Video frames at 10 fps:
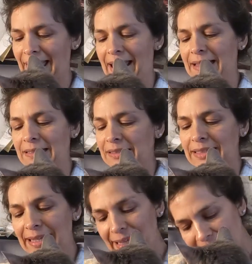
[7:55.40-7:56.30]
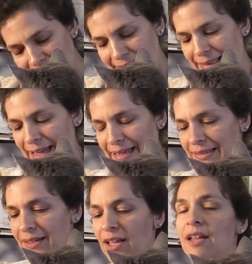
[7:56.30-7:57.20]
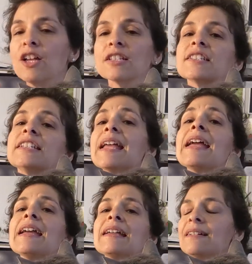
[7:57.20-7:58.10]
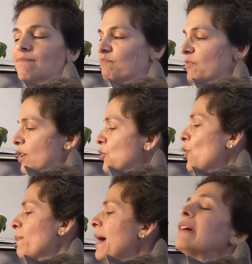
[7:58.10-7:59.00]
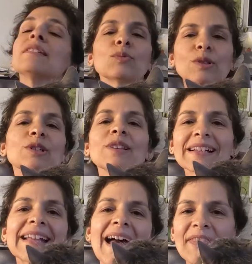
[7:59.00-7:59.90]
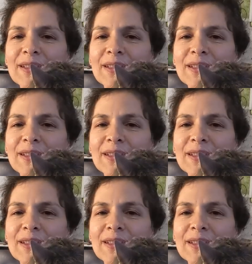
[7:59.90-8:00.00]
land. Kitty land. Today, your parrot will look like a cat.